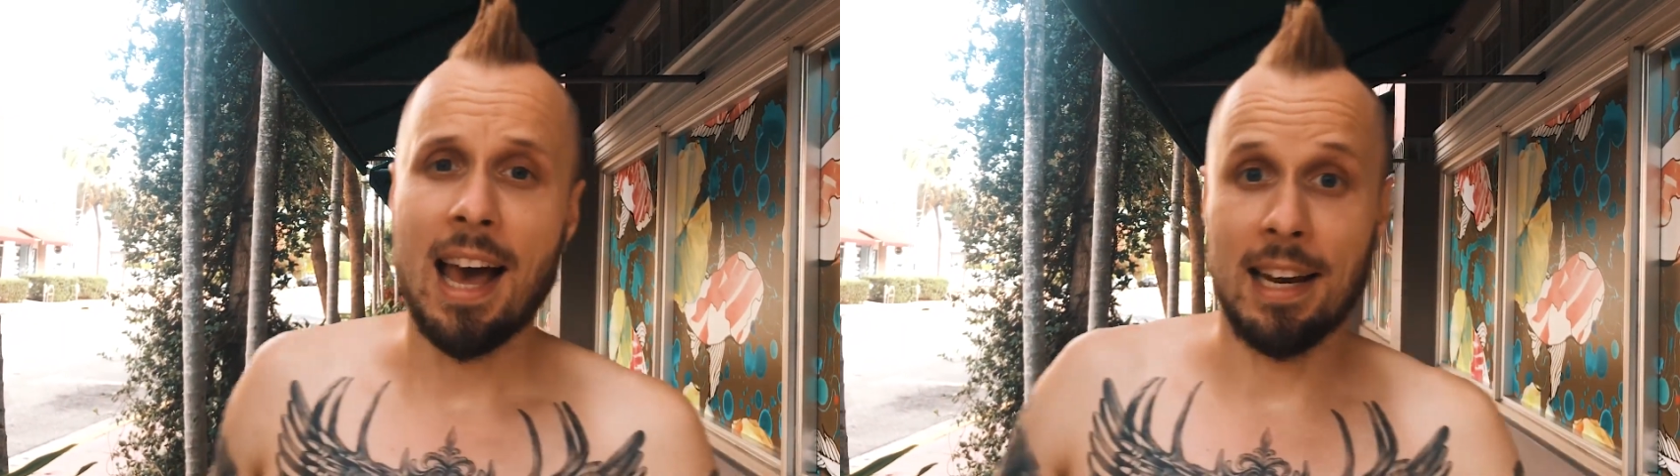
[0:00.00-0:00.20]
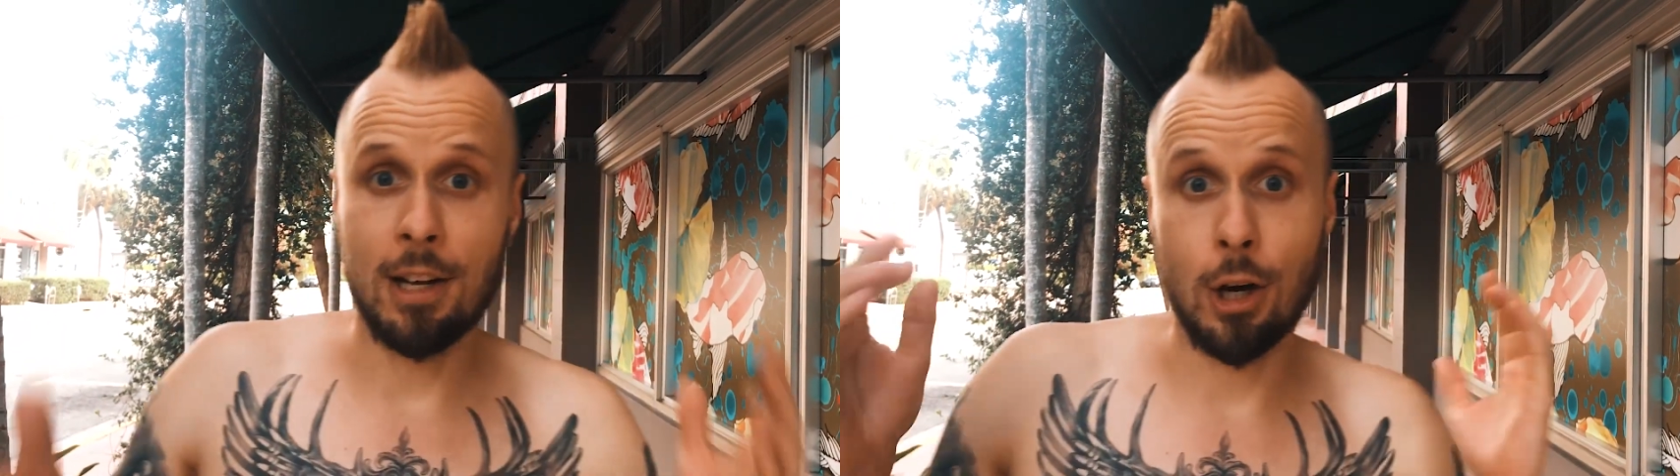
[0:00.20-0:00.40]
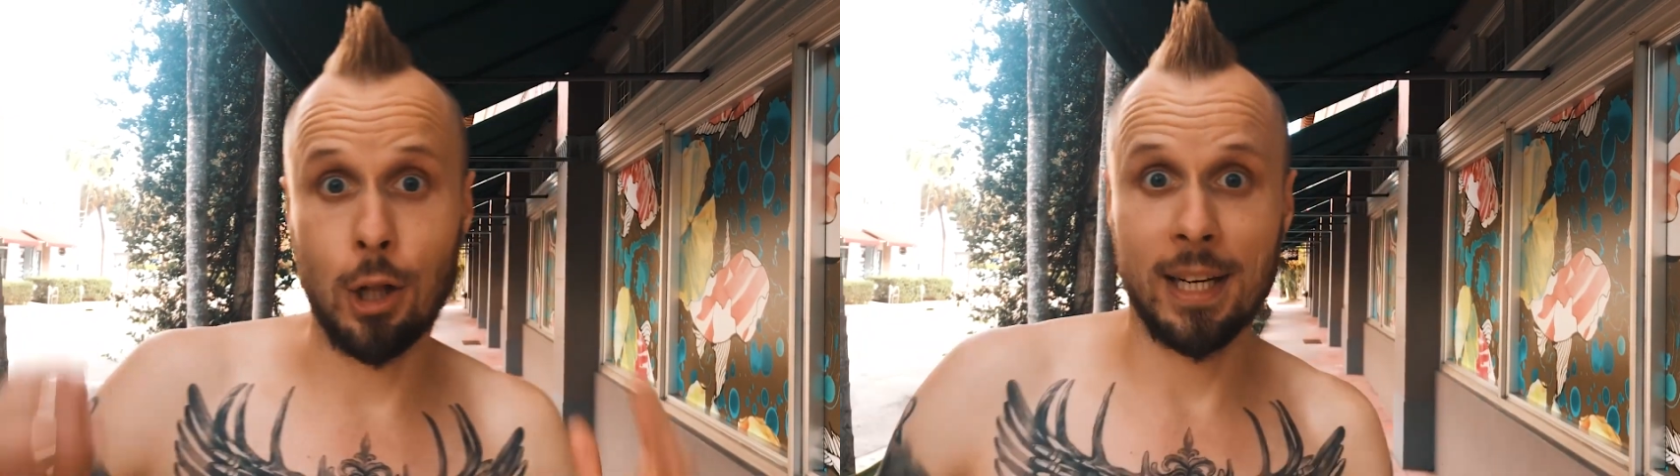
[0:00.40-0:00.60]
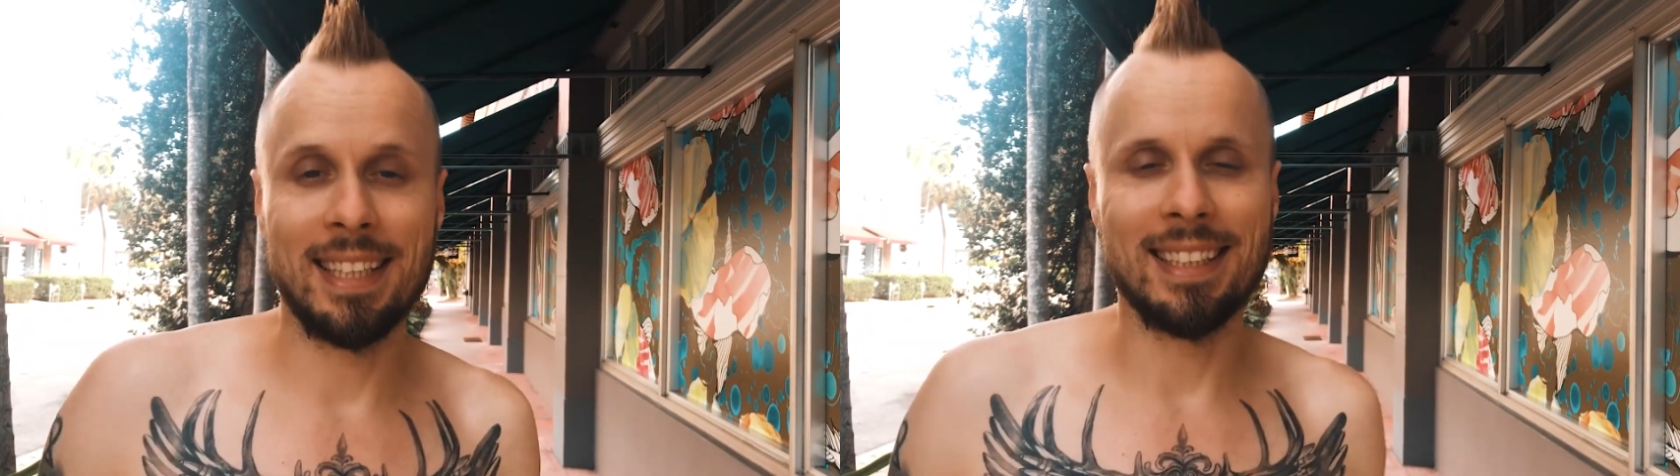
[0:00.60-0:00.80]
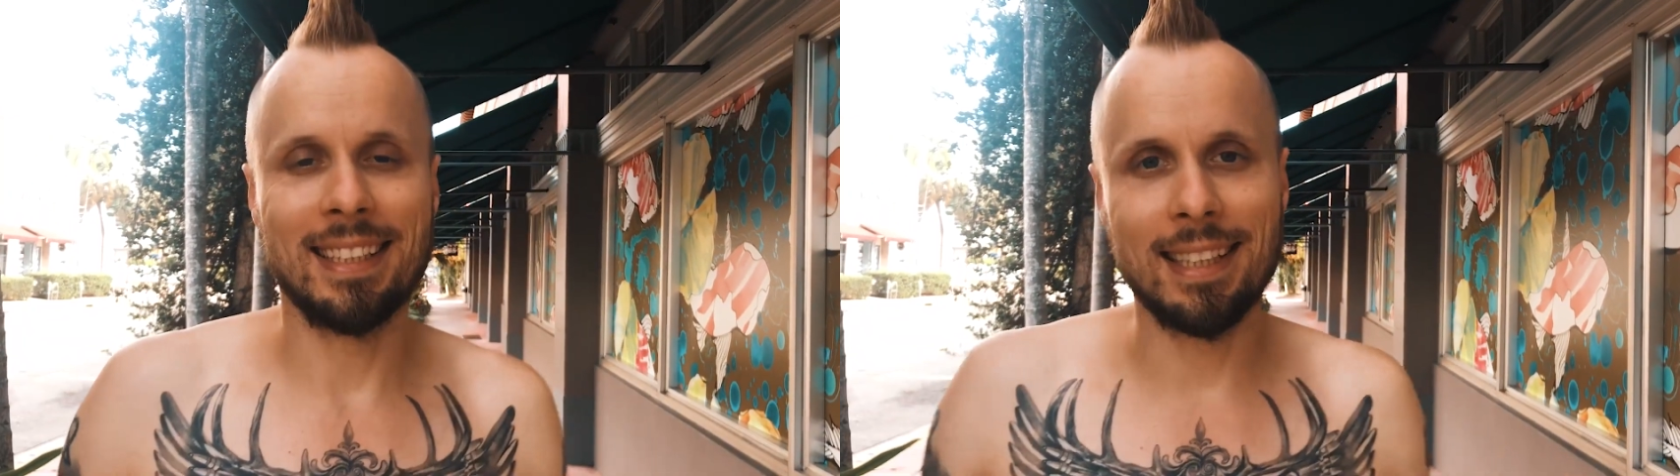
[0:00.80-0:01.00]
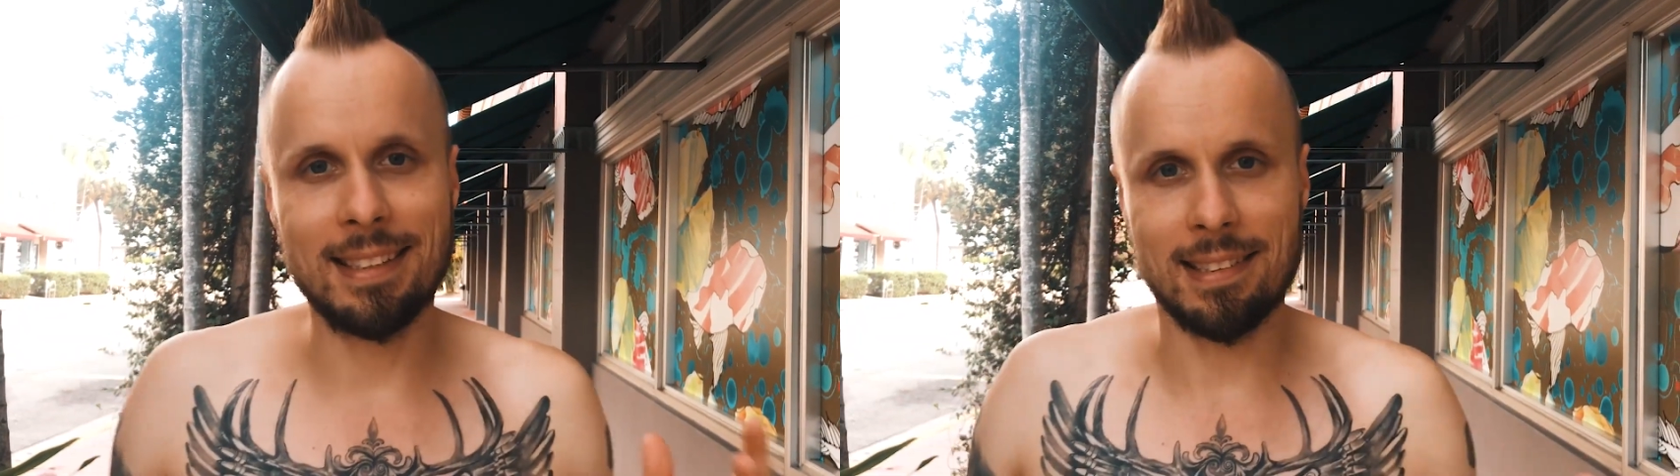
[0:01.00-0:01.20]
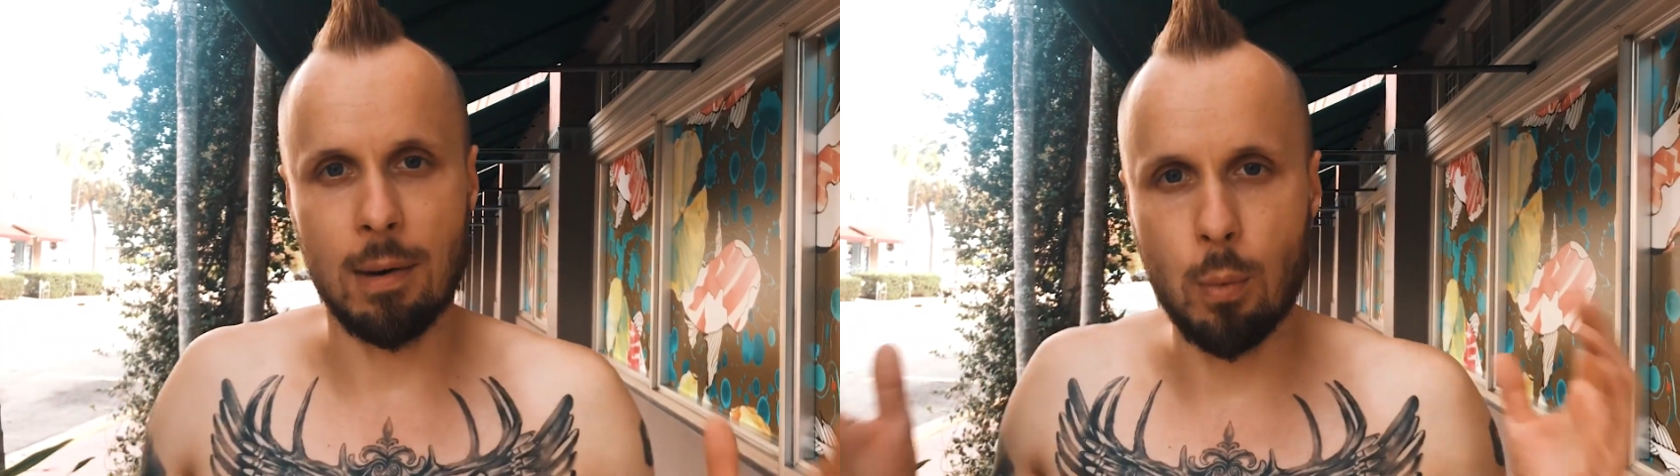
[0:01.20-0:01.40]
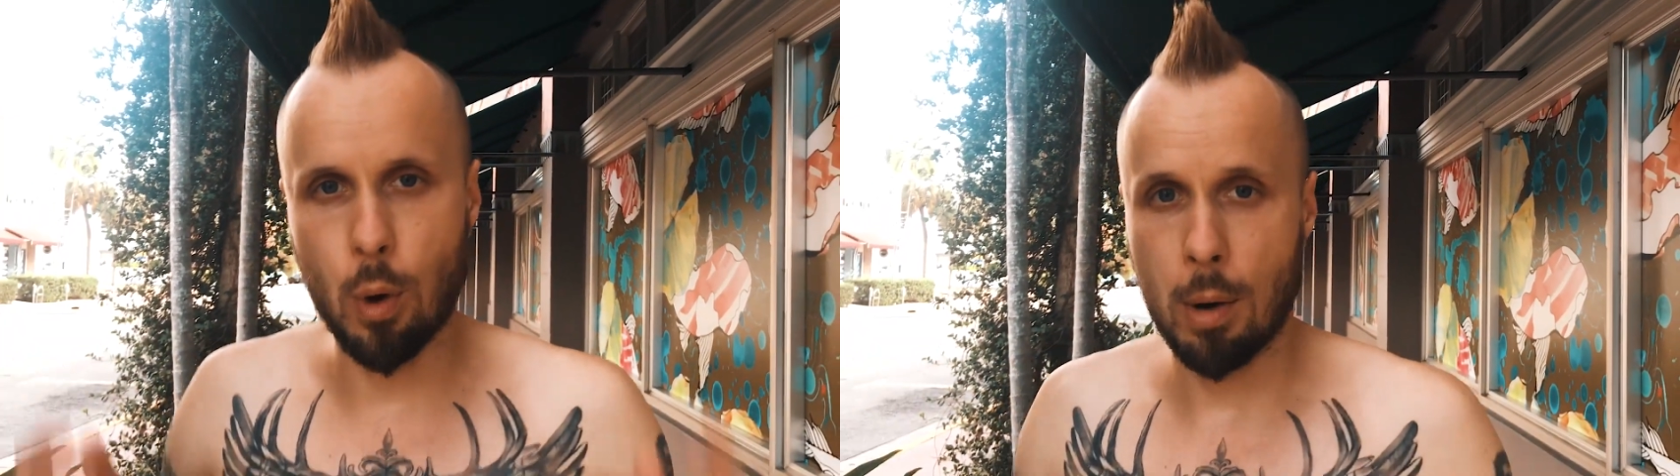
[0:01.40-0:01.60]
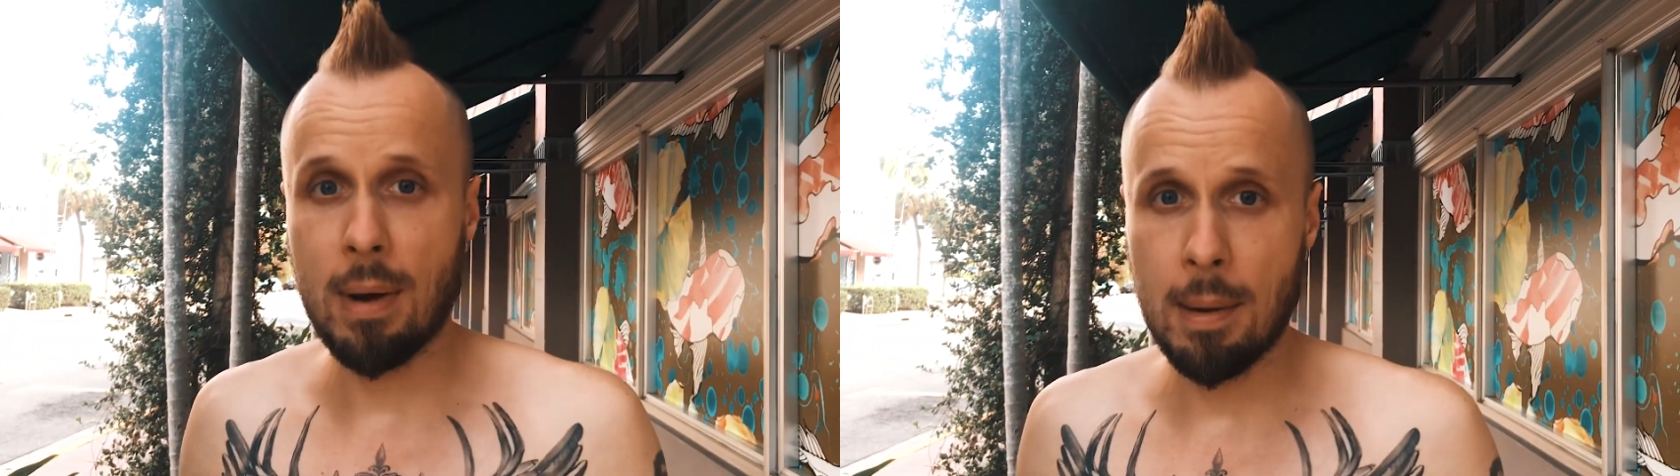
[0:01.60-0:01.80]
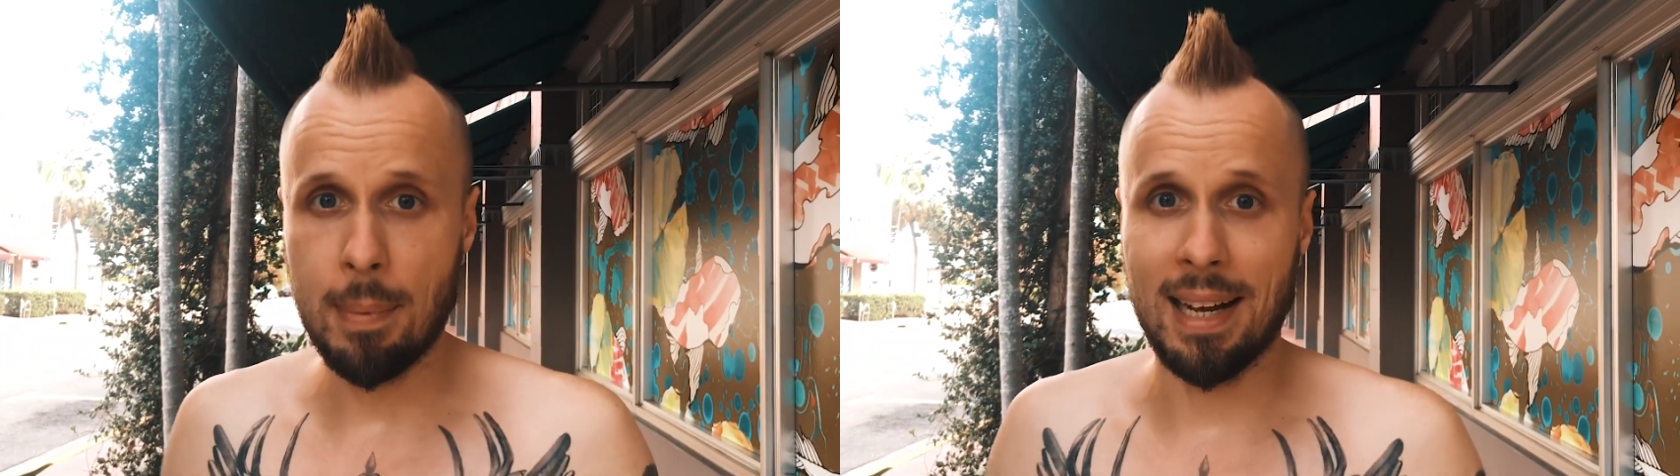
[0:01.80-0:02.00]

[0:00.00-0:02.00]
And I already did some warm up